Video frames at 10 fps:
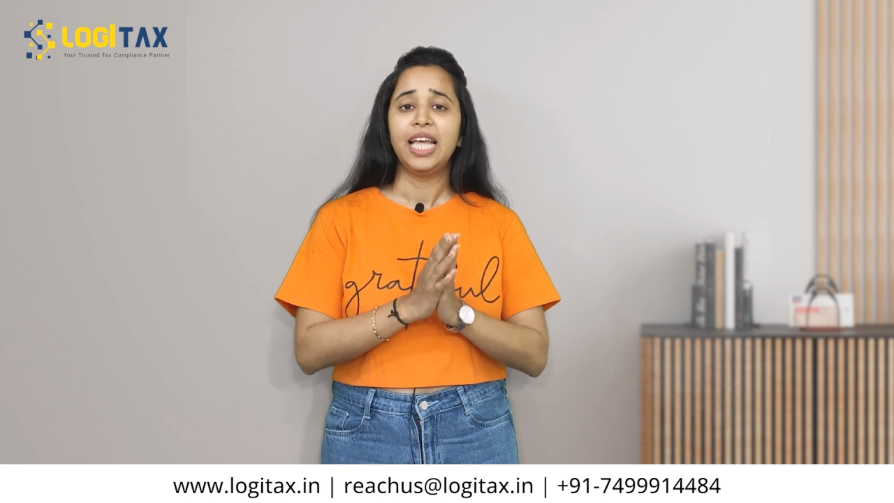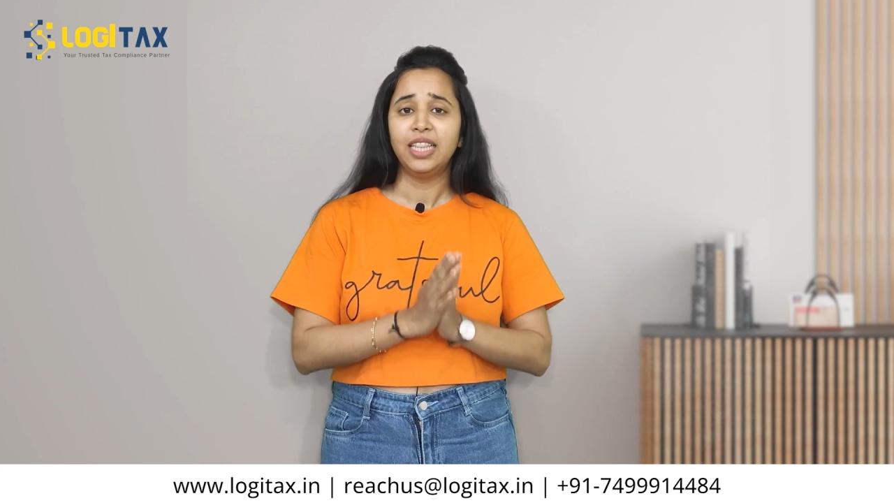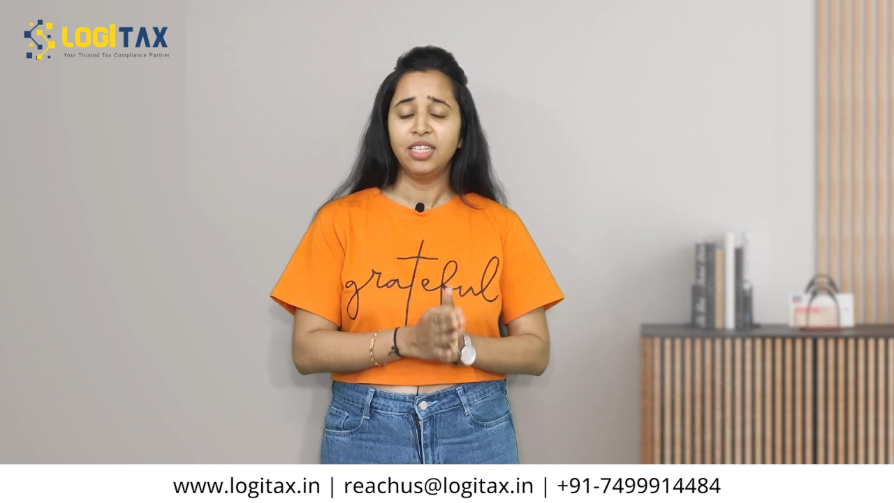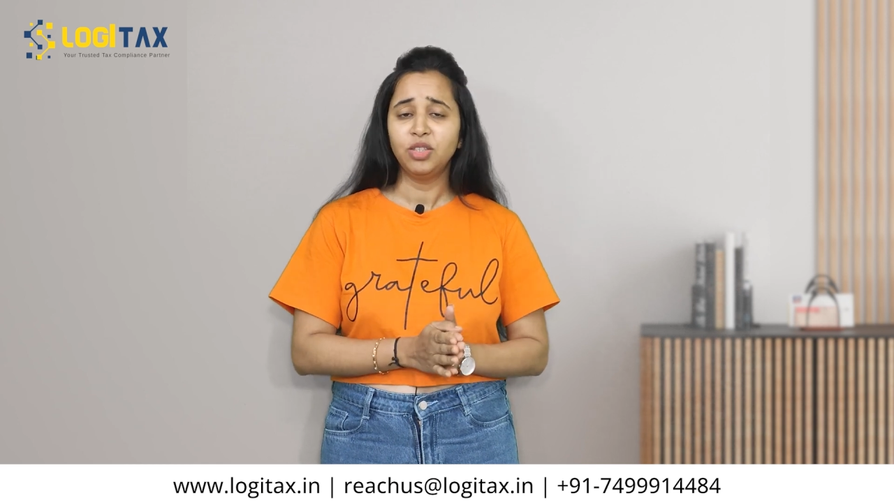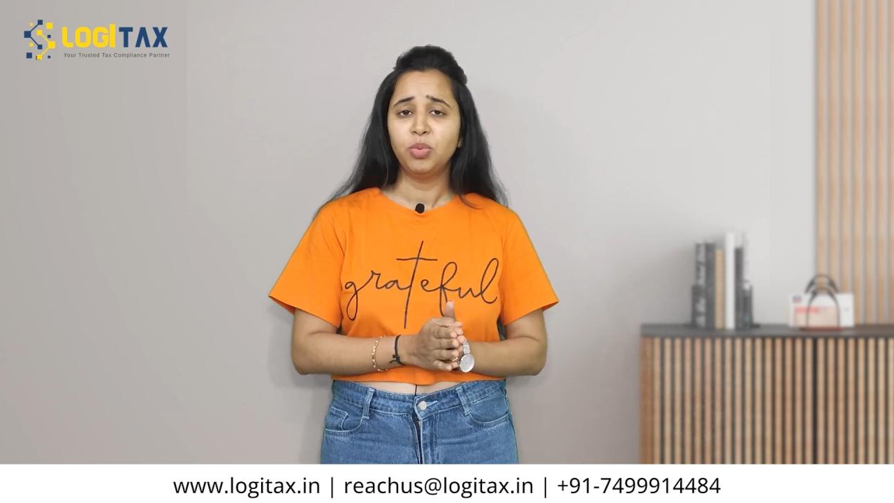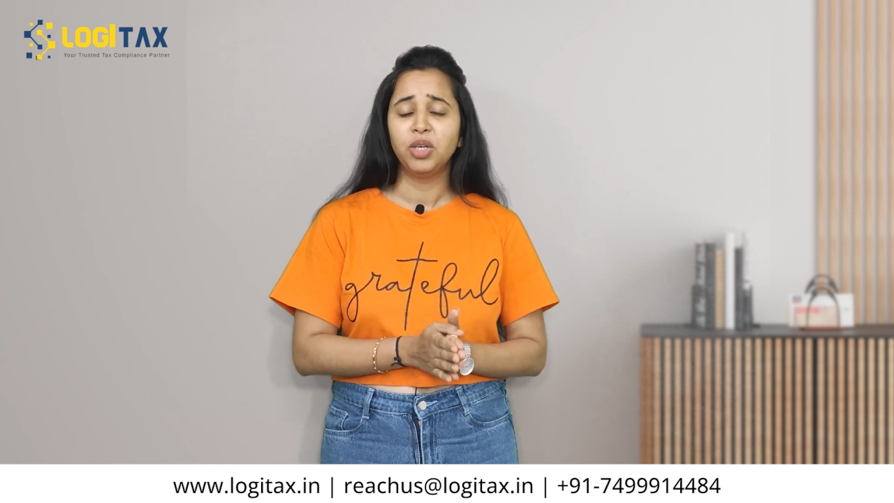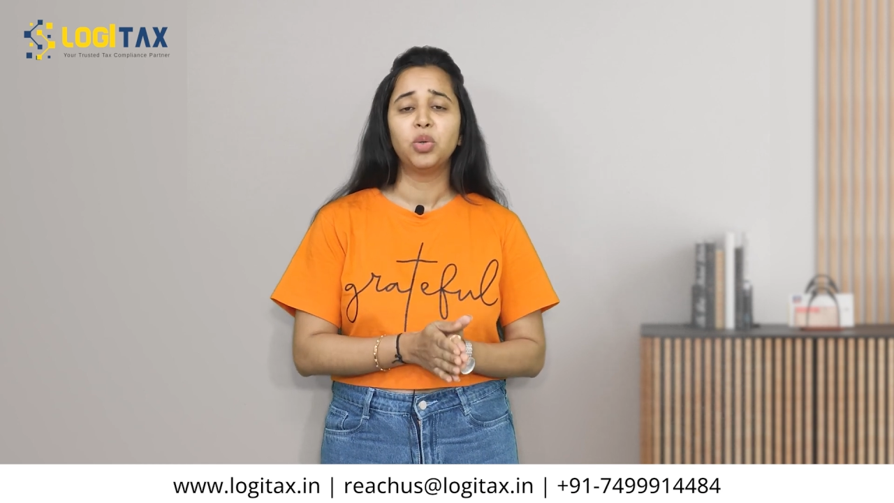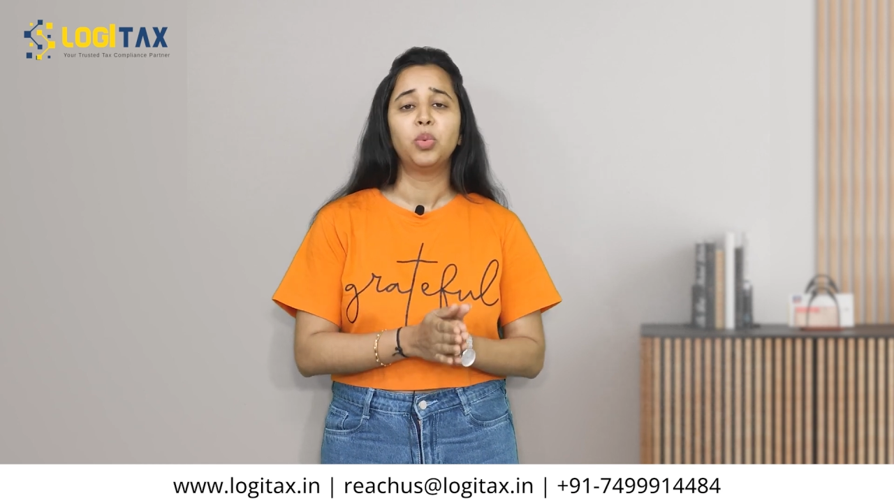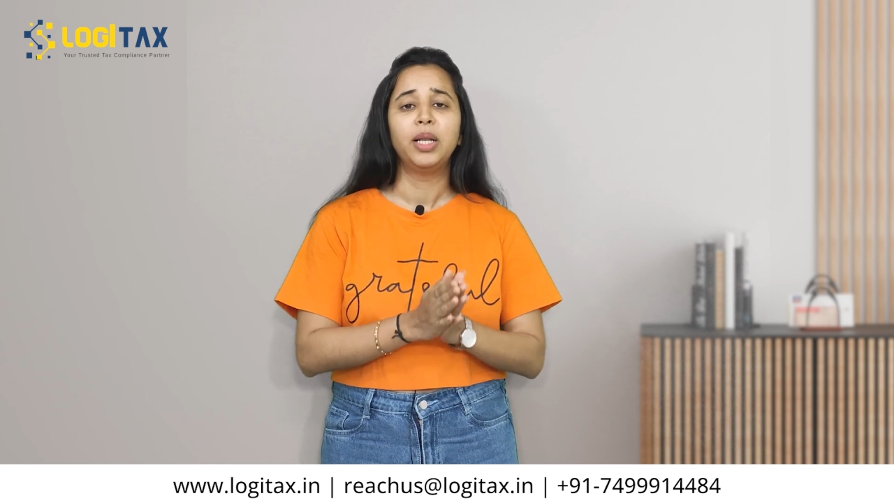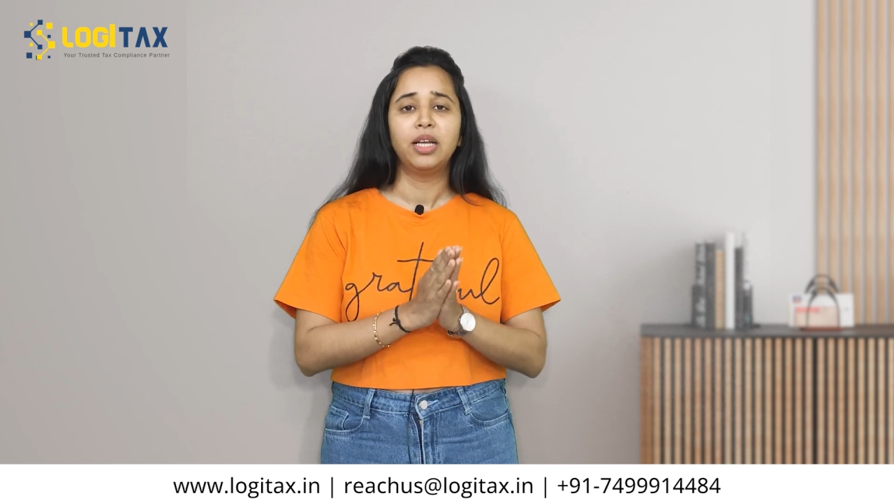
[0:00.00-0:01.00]
In this
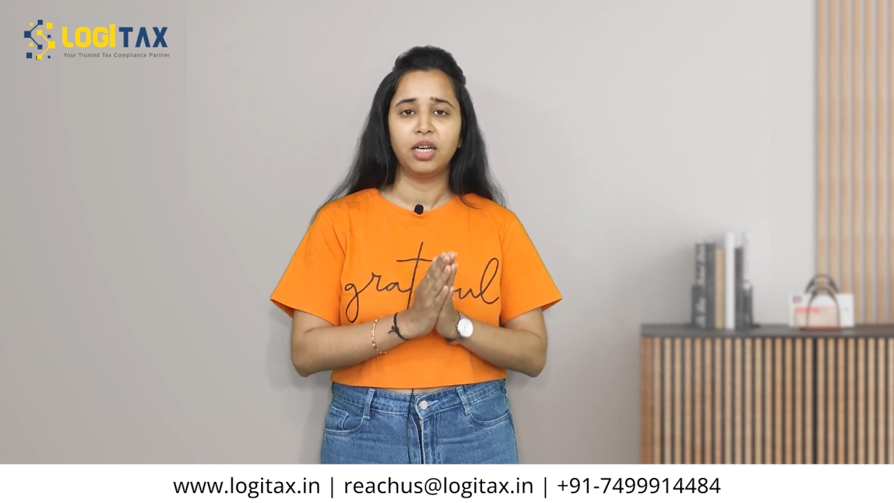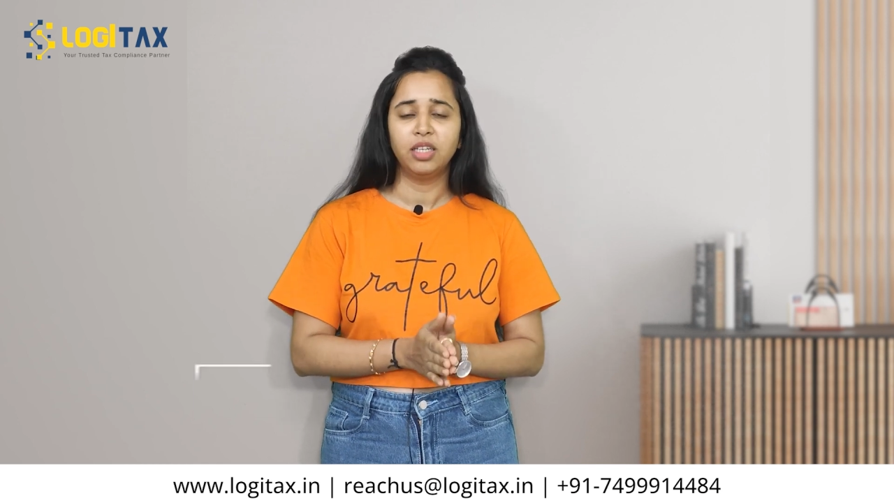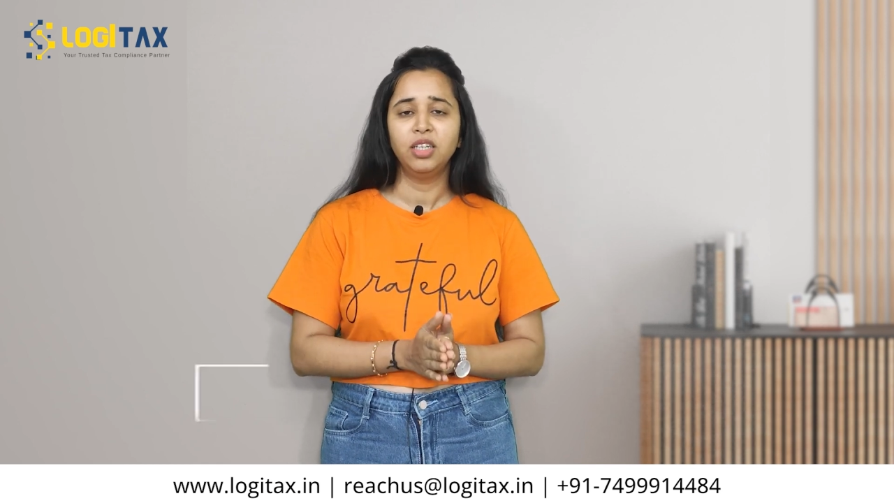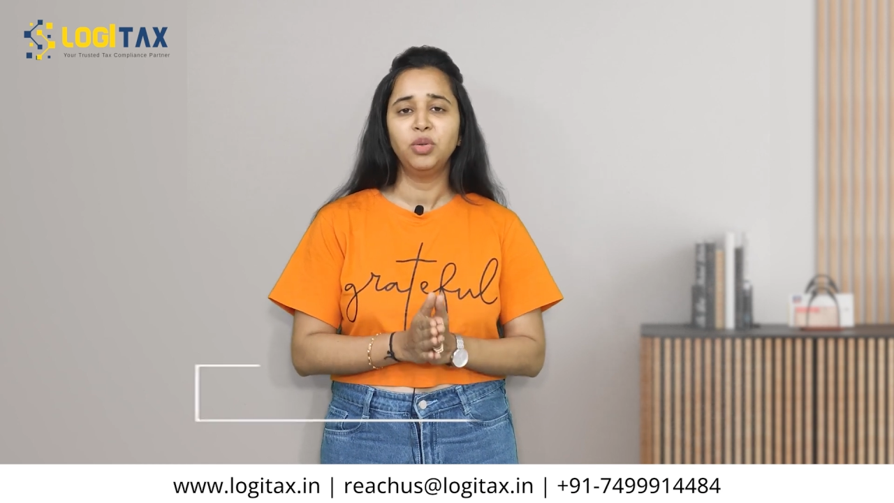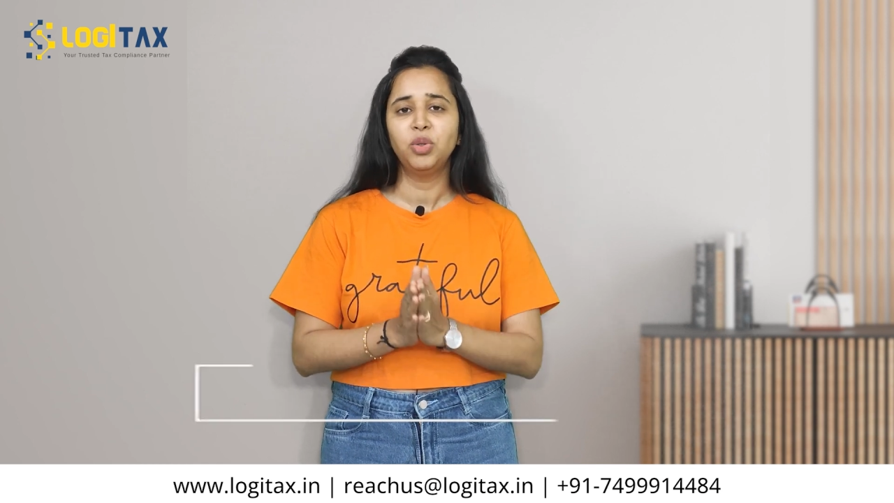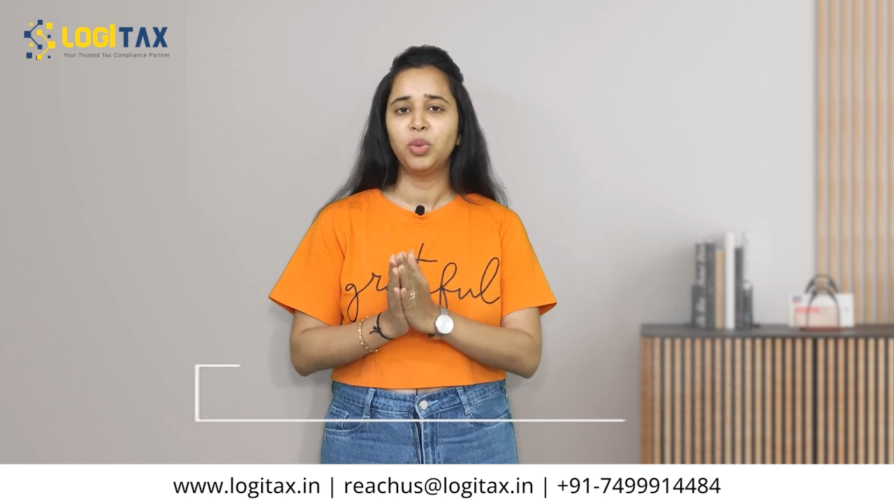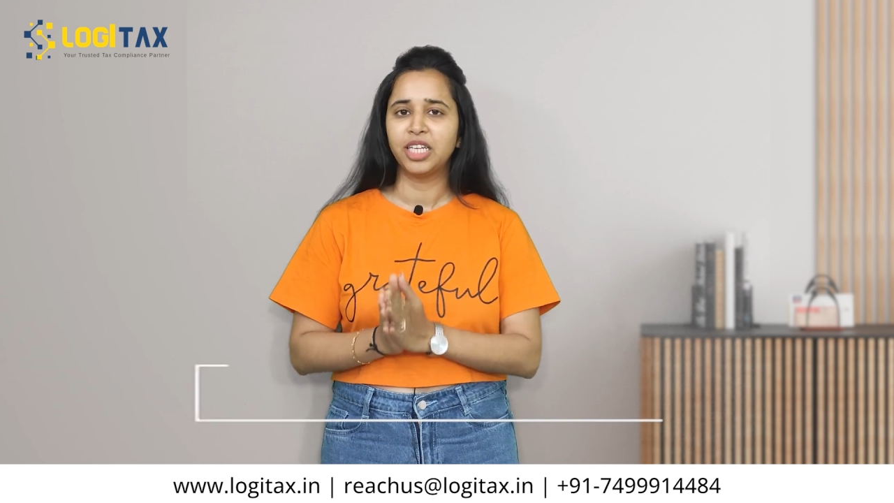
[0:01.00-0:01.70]
video, we'll continue to